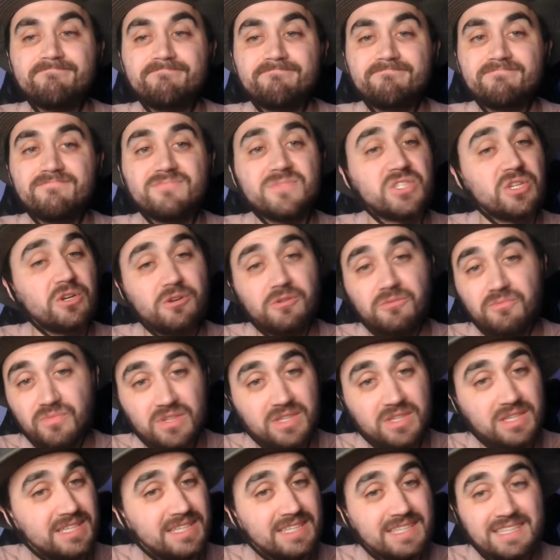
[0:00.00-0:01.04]
So
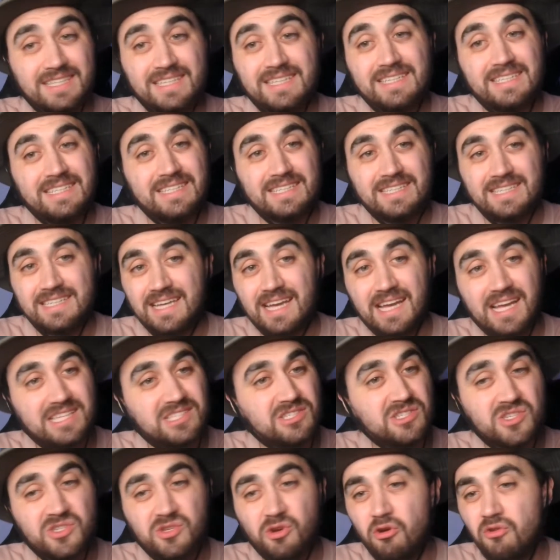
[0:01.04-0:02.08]
it's
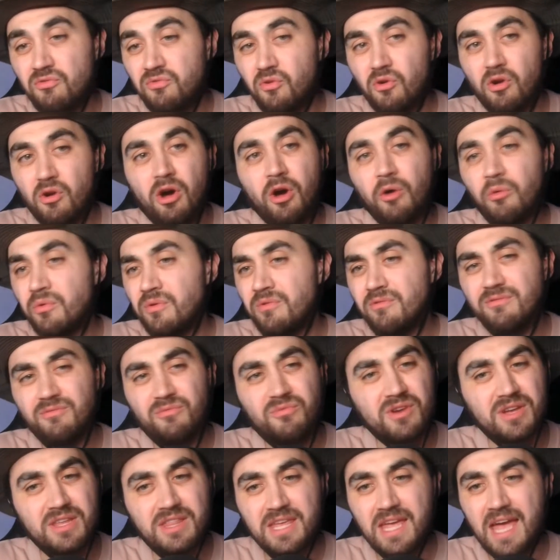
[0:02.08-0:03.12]
just overall
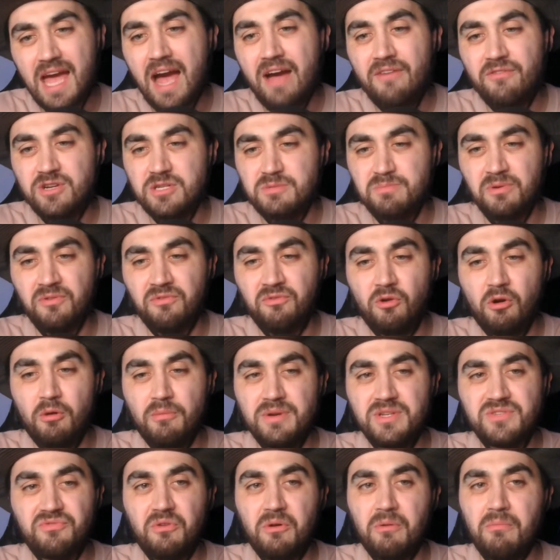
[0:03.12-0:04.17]
really average performance
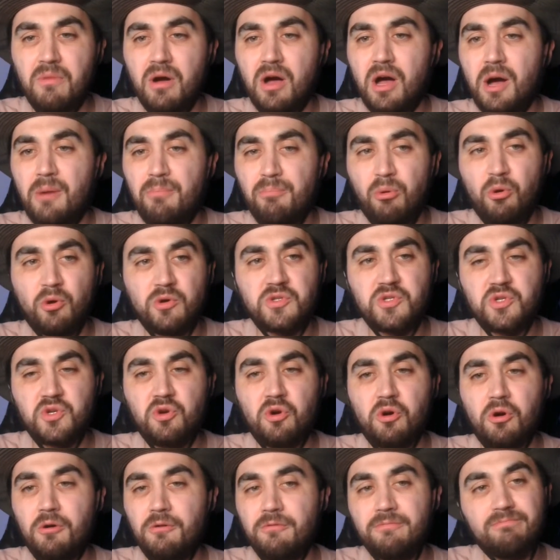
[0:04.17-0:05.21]
from
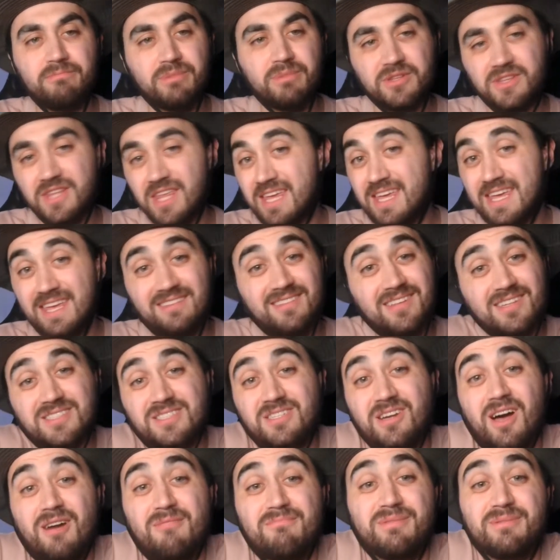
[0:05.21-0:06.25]
Portugal, but they get the
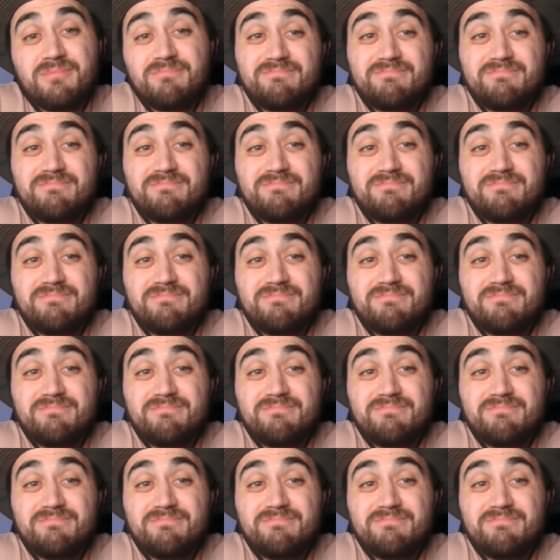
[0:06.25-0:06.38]
dub.